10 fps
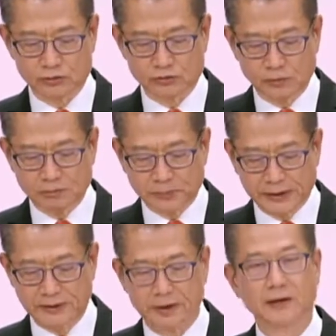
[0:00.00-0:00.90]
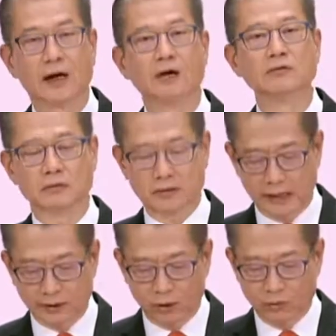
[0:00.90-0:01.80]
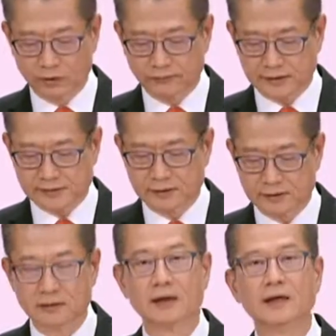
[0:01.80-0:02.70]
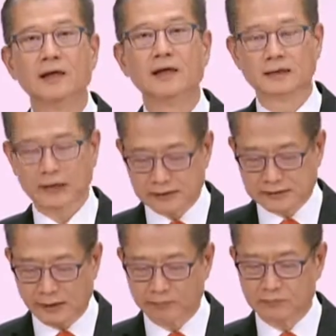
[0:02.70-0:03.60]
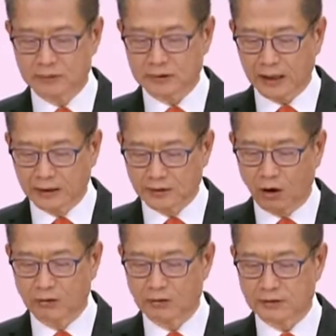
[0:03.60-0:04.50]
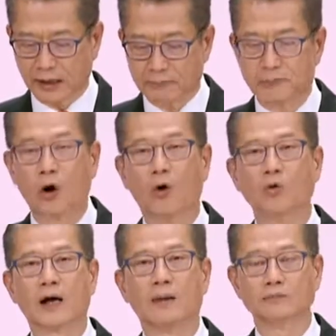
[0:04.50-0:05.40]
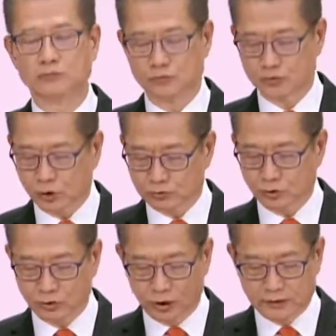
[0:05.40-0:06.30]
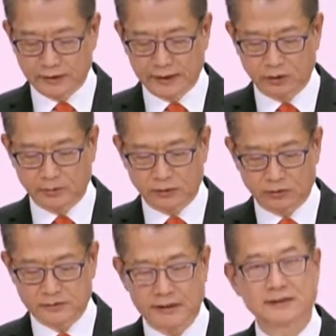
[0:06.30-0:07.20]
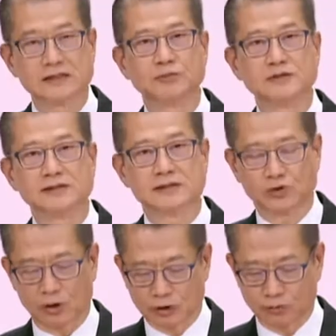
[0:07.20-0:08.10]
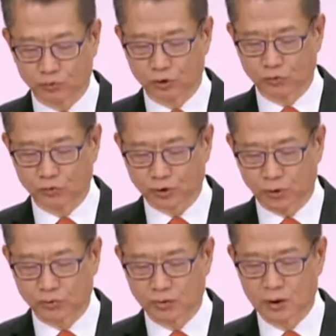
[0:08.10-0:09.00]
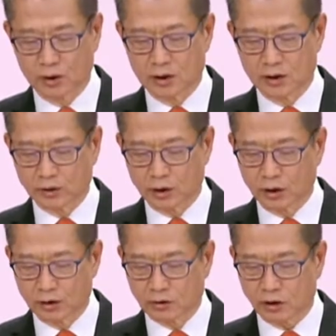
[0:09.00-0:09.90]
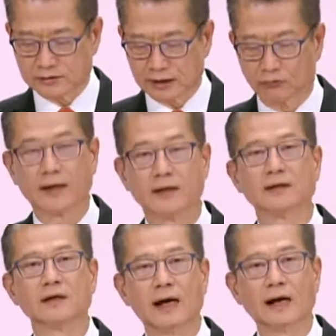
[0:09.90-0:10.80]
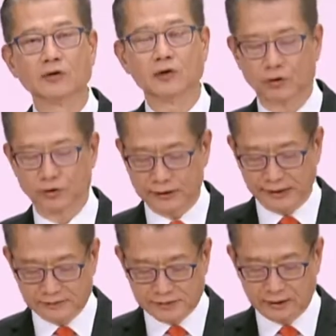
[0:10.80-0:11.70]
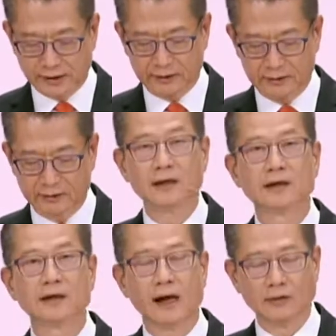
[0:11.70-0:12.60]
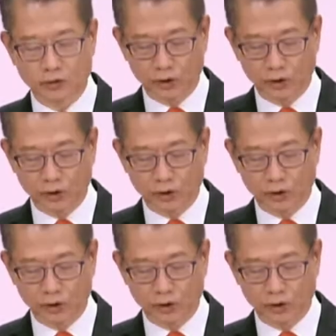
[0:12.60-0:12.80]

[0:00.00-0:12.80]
of investment products, risk management tool, appropriate corporate financing, arrangement, treasury management needs, etc. By doing so, we can definitely ensure a stronger development of our financial markets, through which we can deepen and widen the mutual access between mainland and international capital